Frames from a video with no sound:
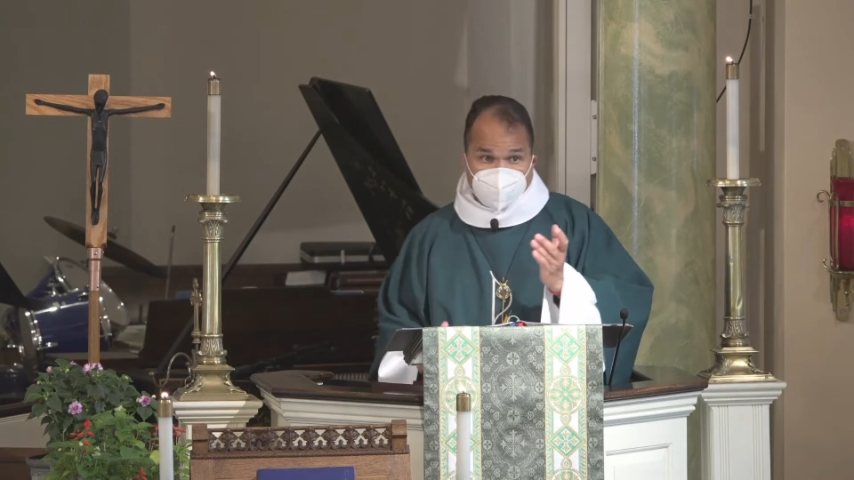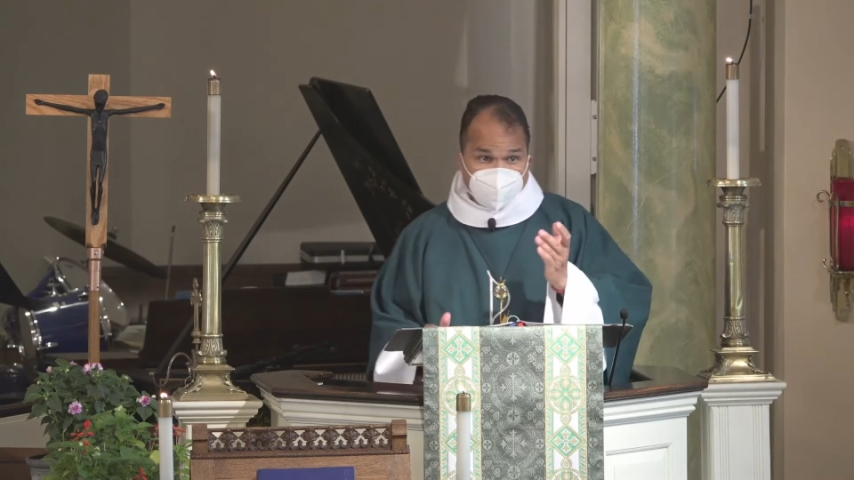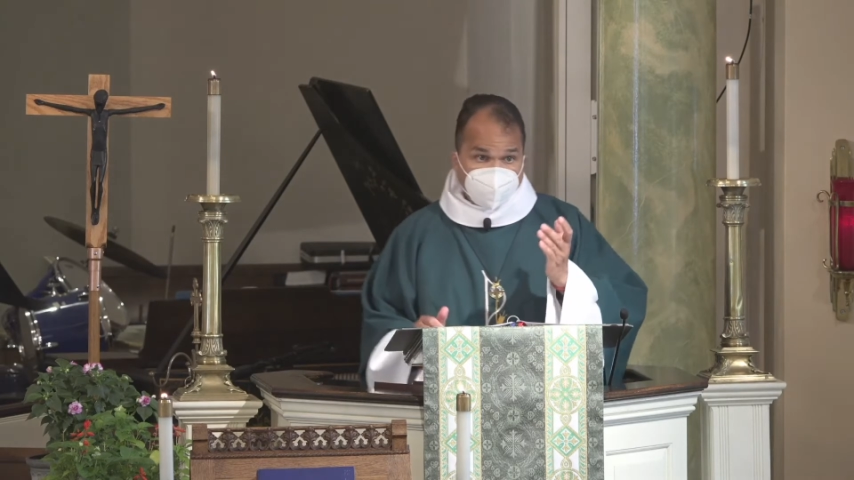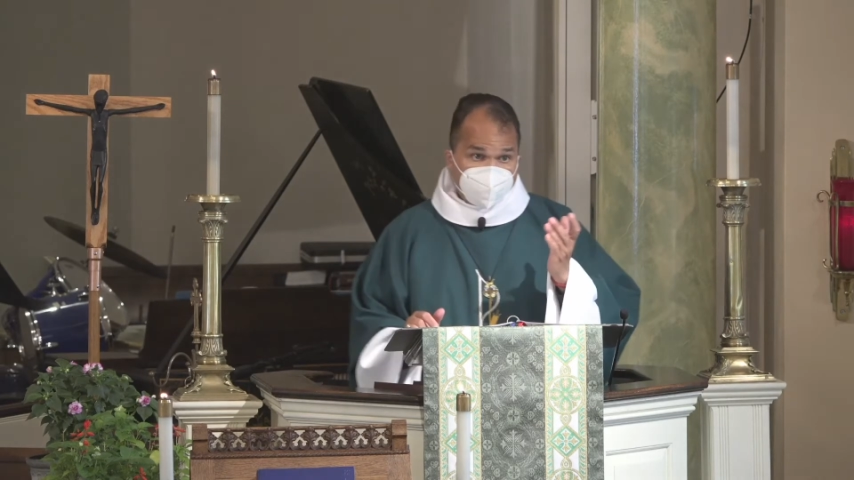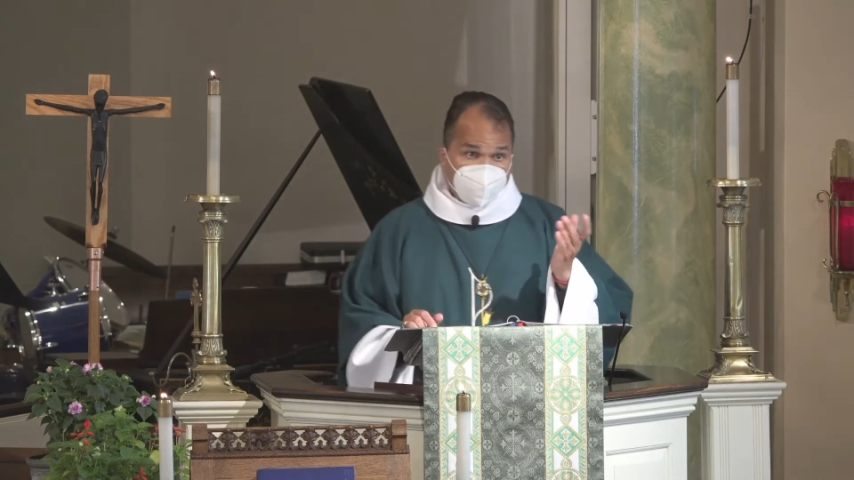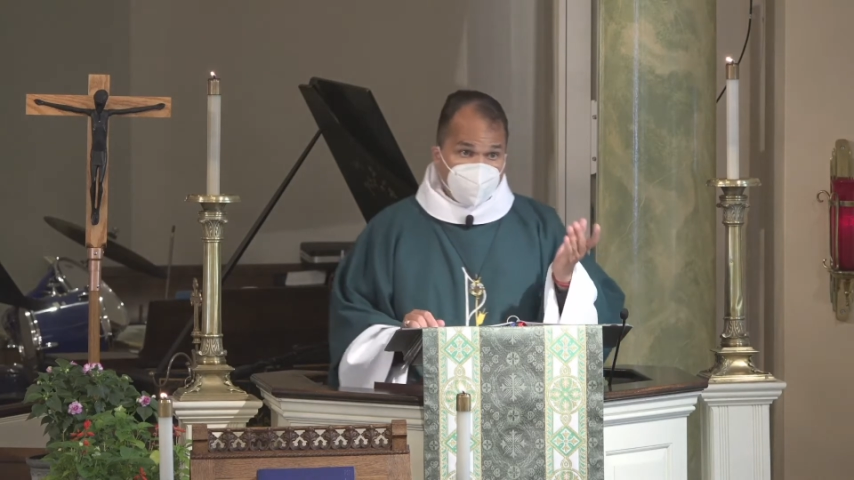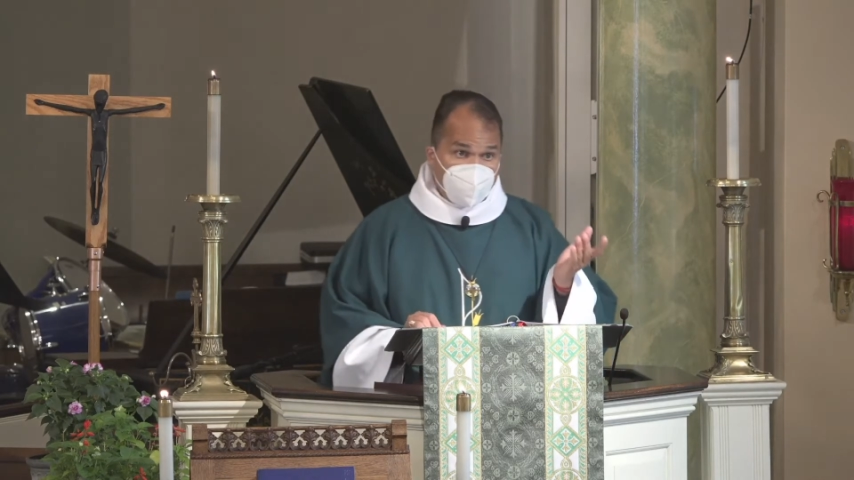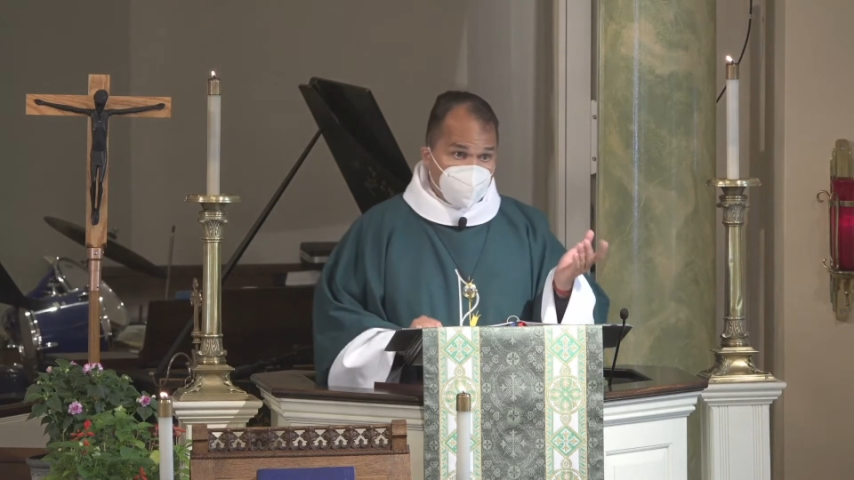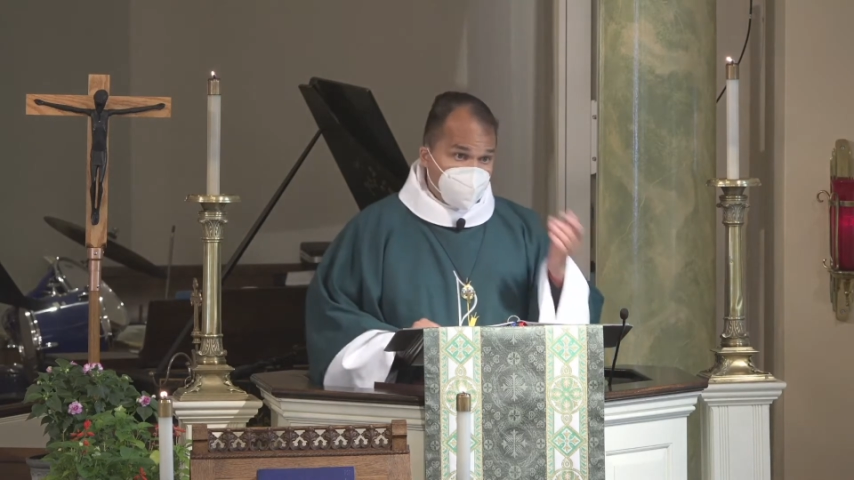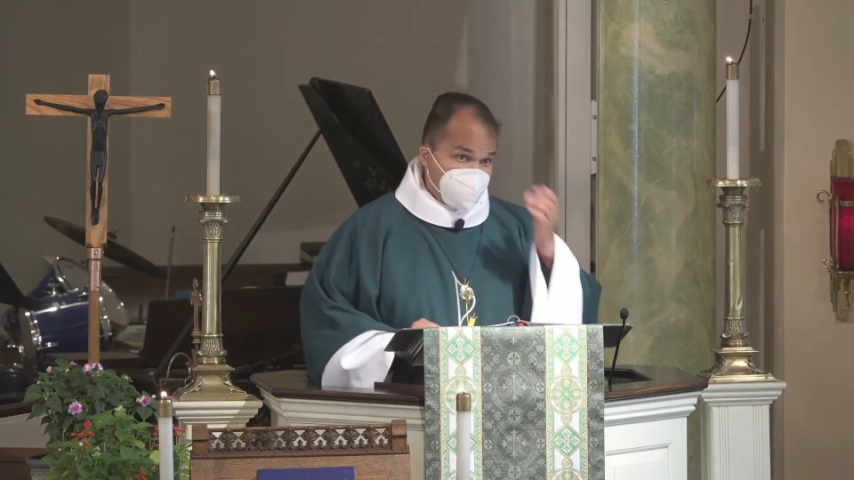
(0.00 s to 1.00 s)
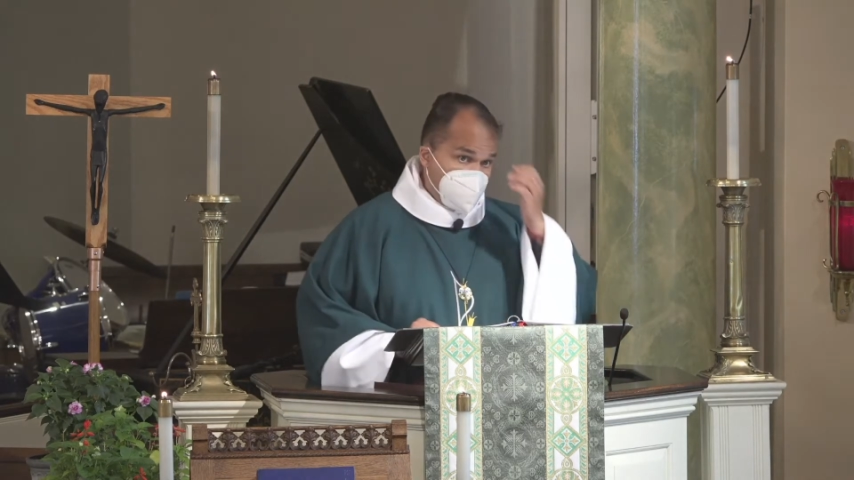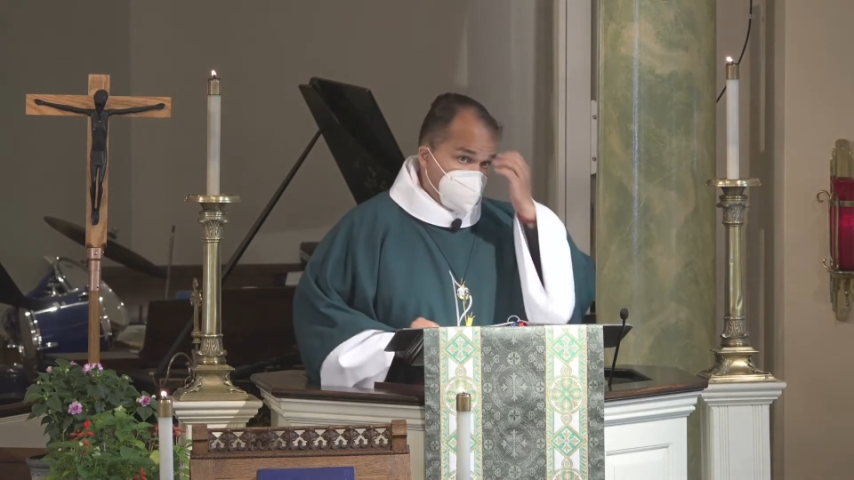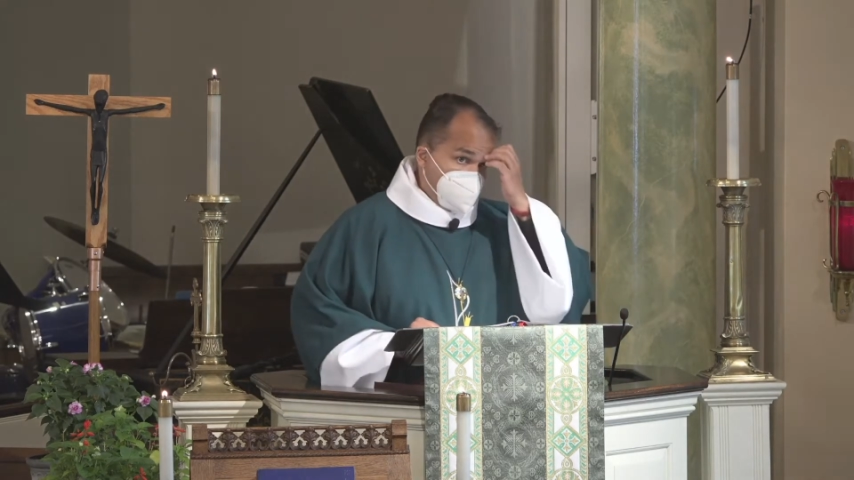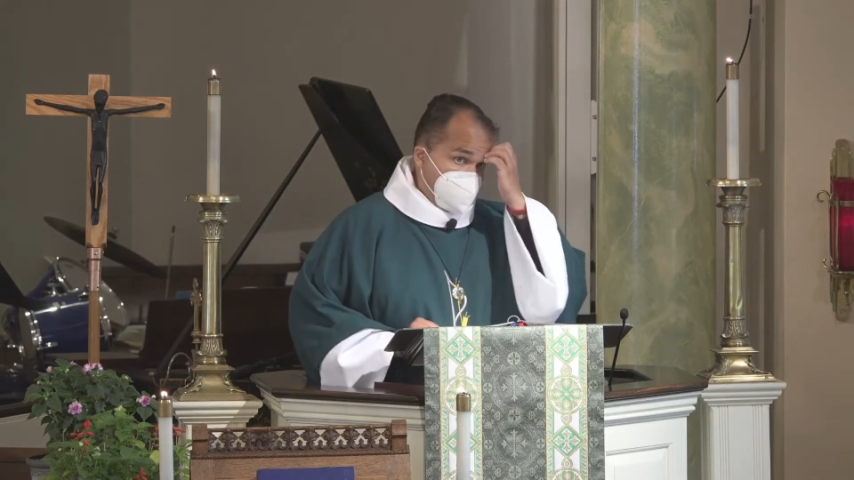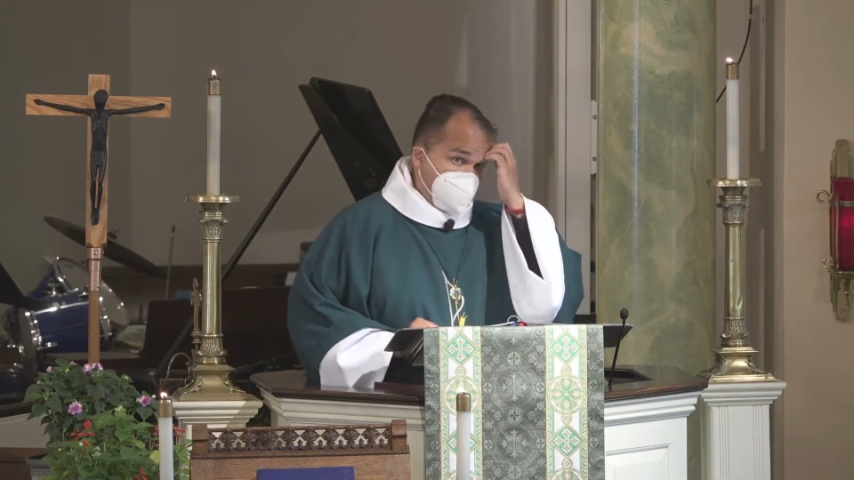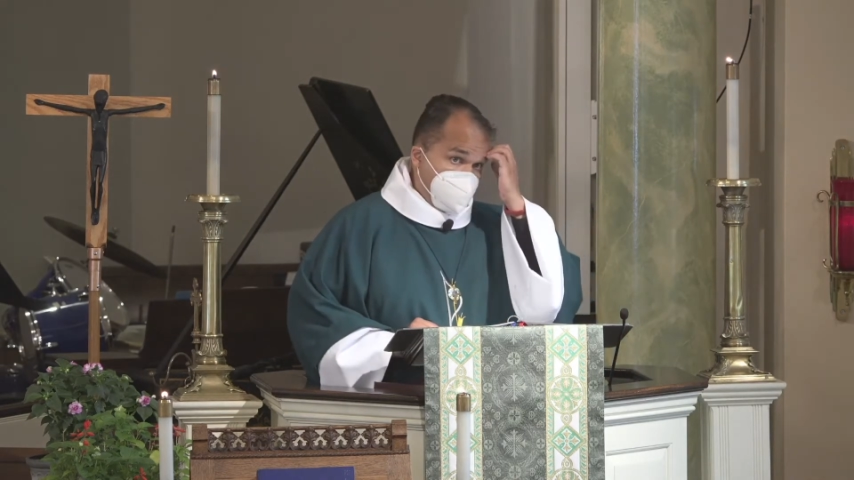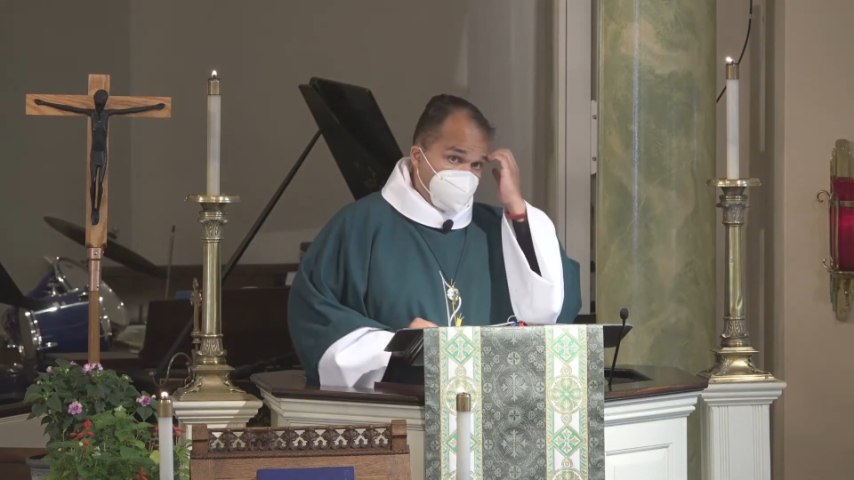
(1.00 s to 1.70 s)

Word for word: the home of Abraham,